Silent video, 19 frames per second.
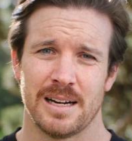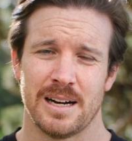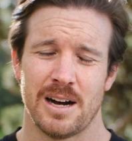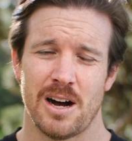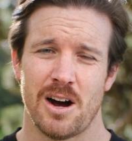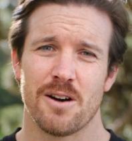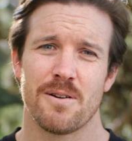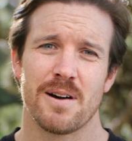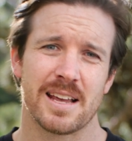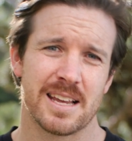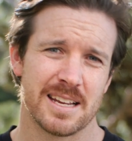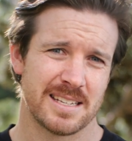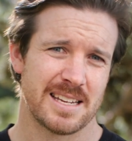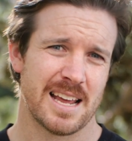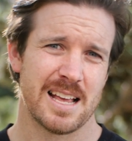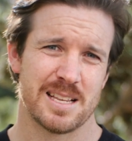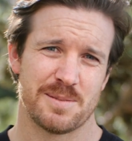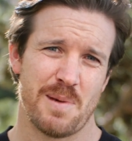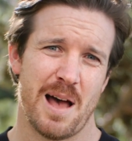I reckon
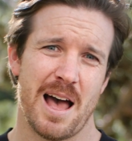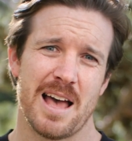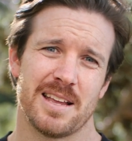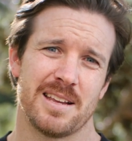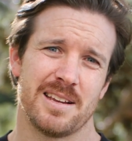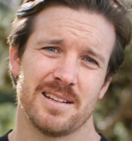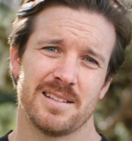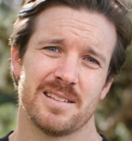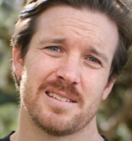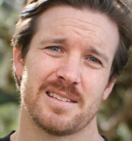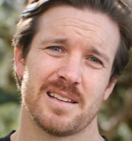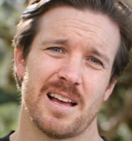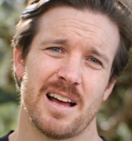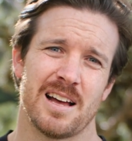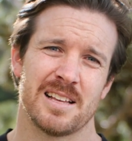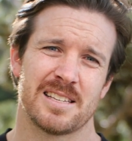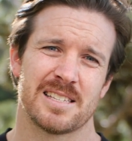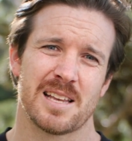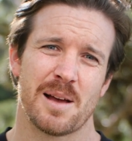Tasmanians
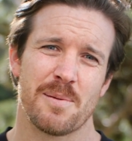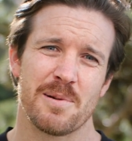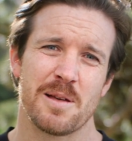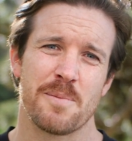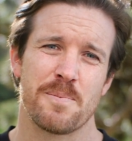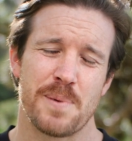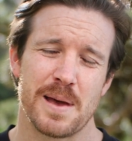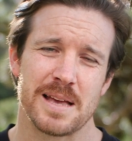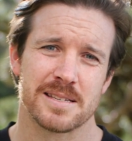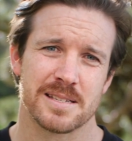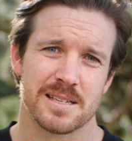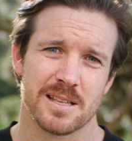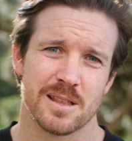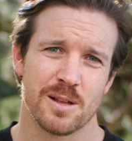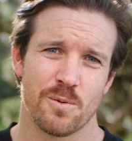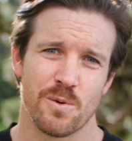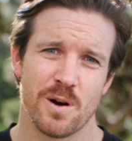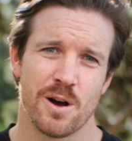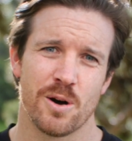are some of the best in
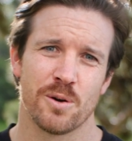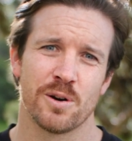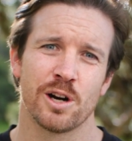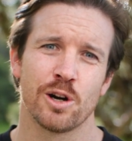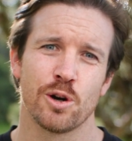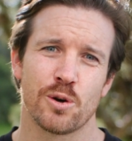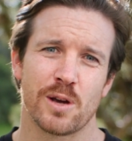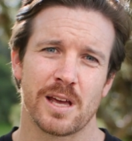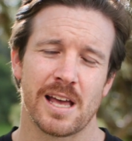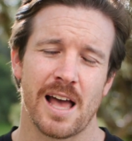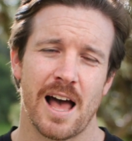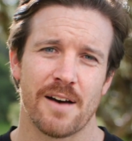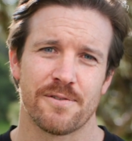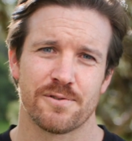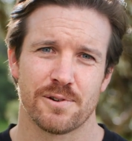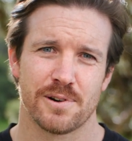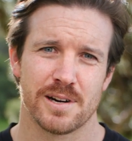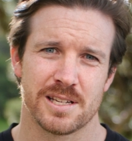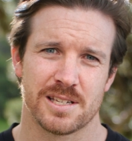the world at looking
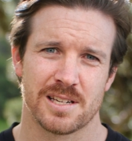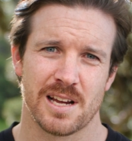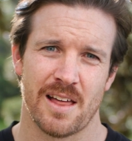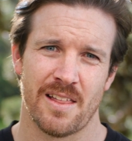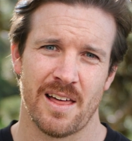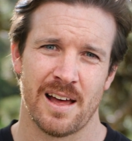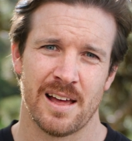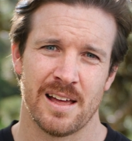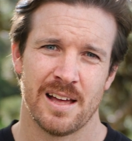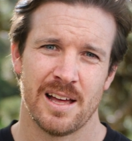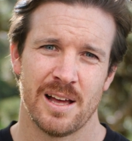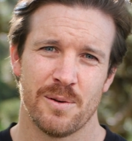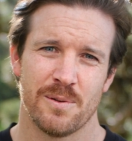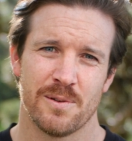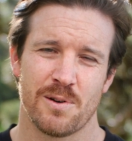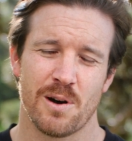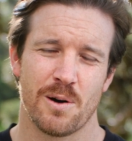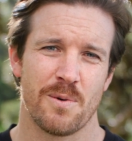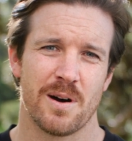after each other.
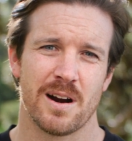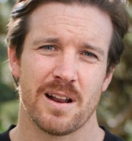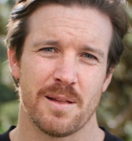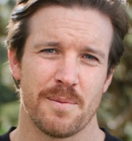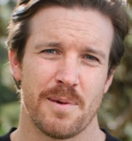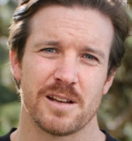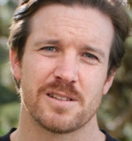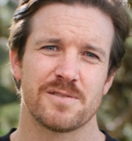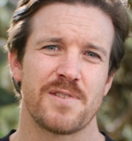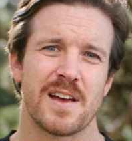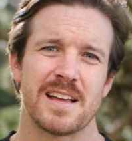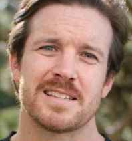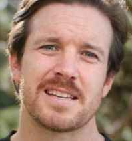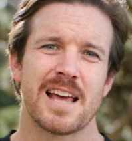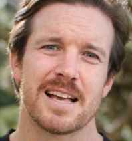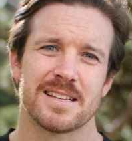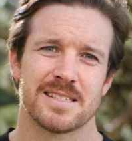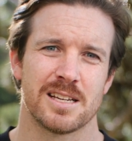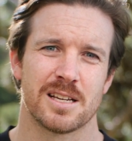We've got one of the most
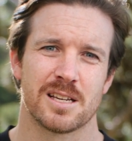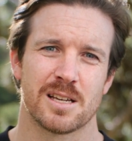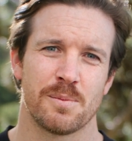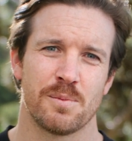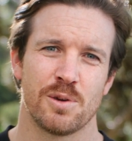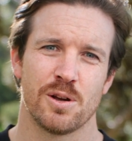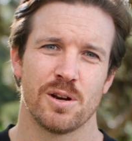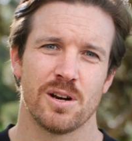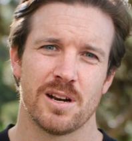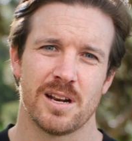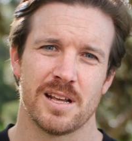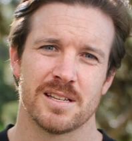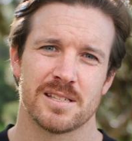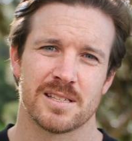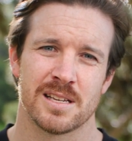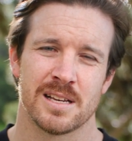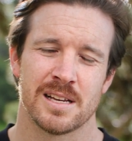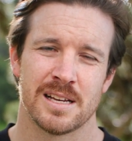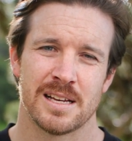fantastic
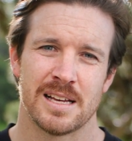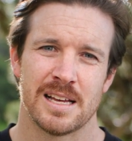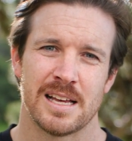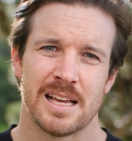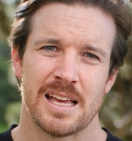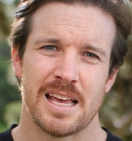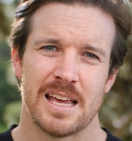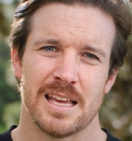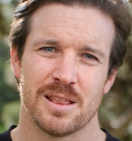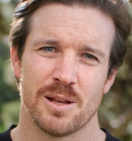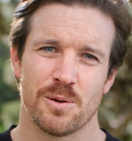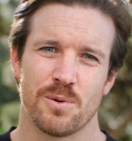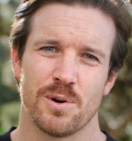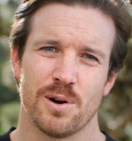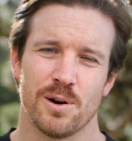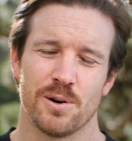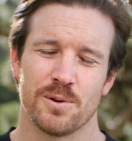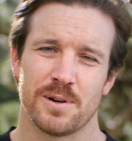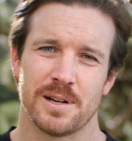communities in the
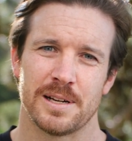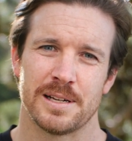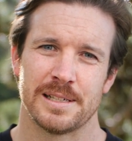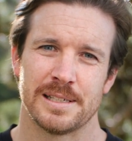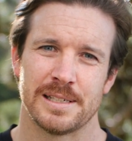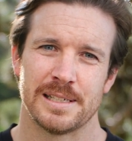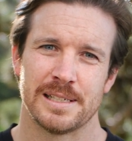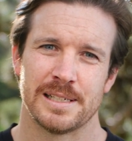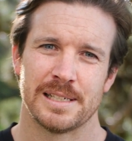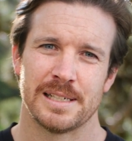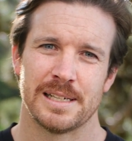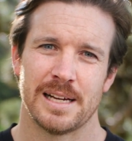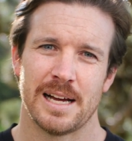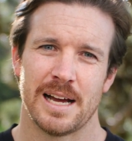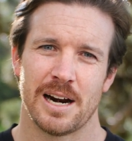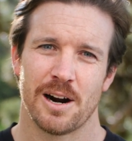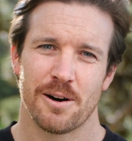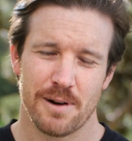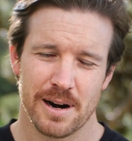world,
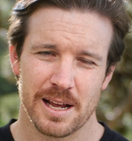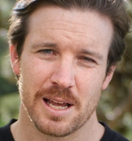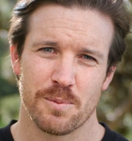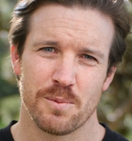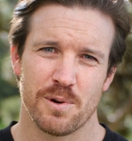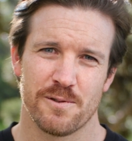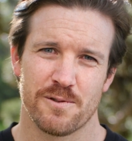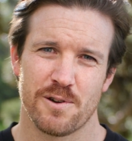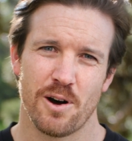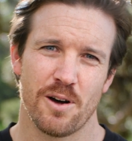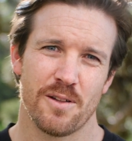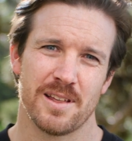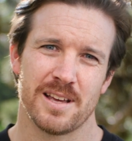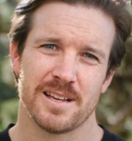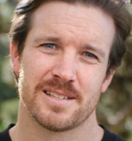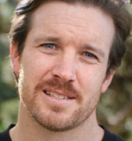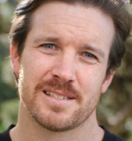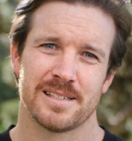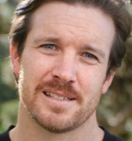and I reckon we've got
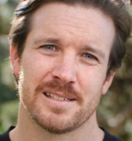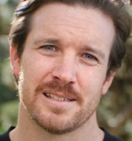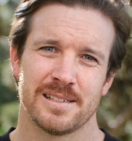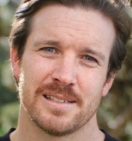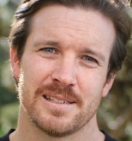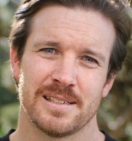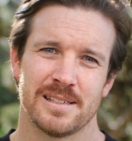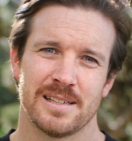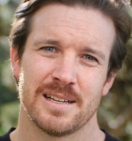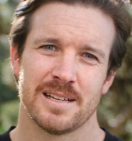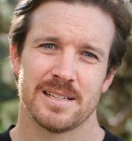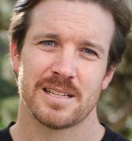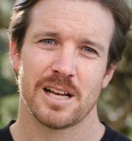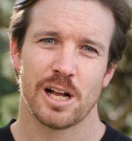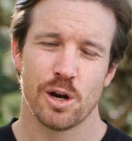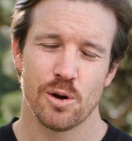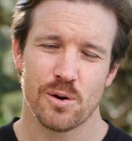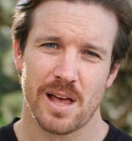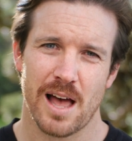this. So
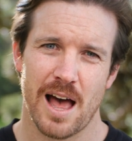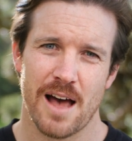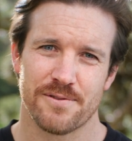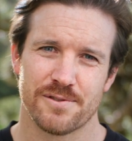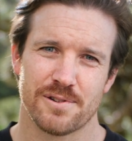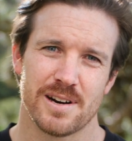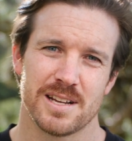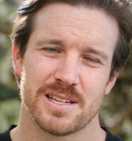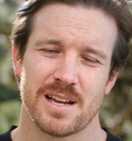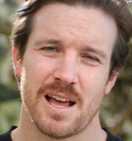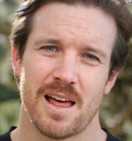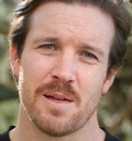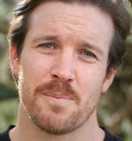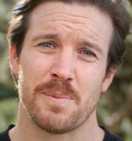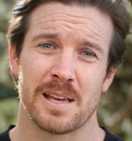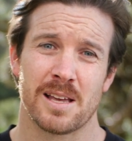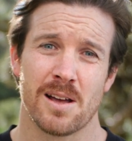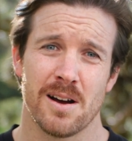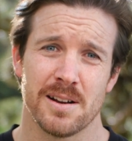look after each other,
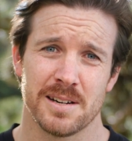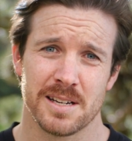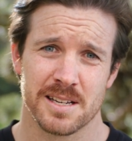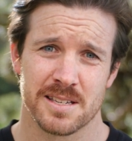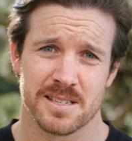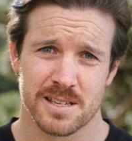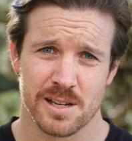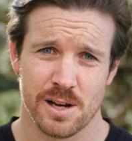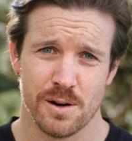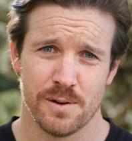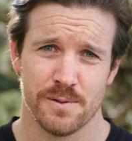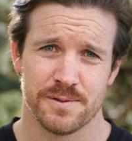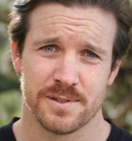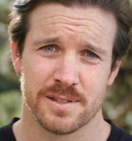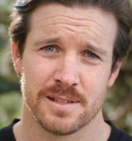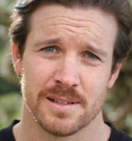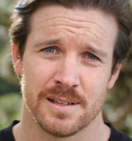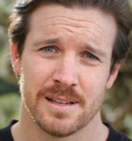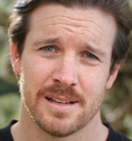be kind to
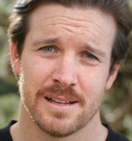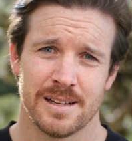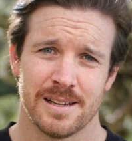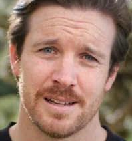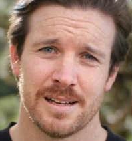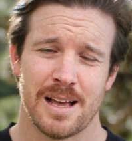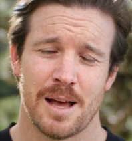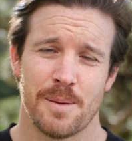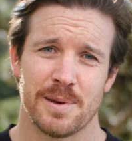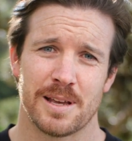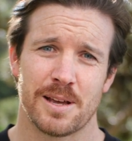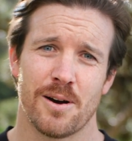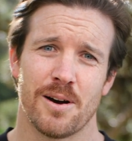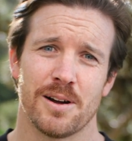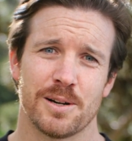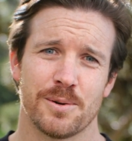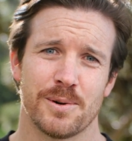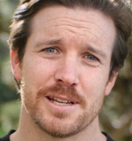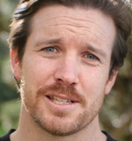yourselves and be
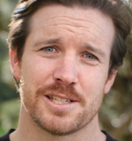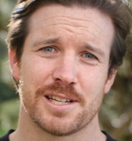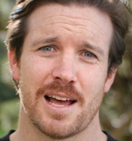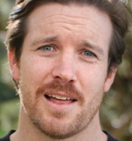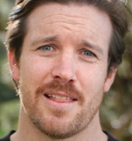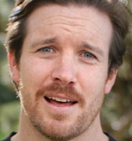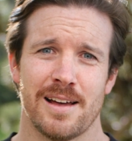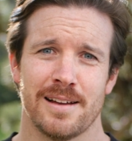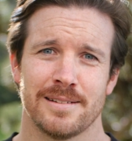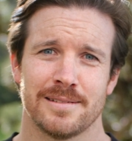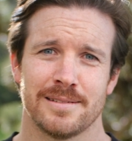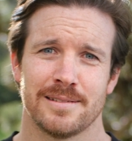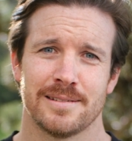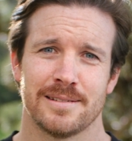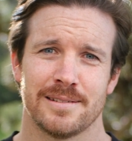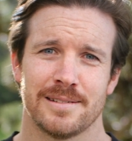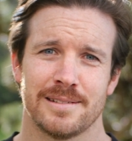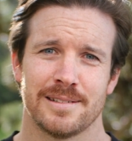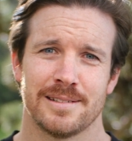kind to each other.
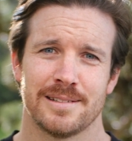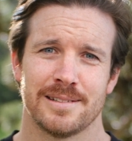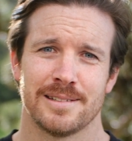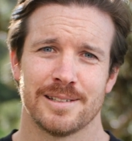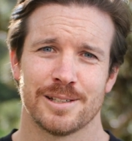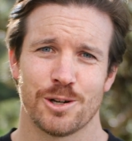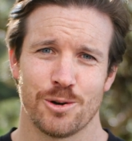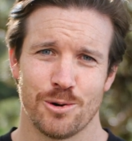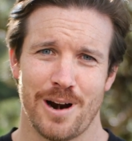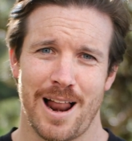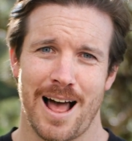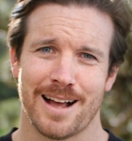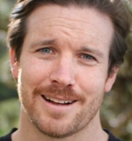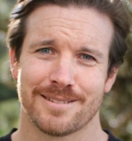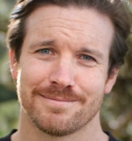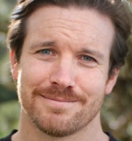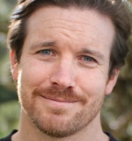Good luck.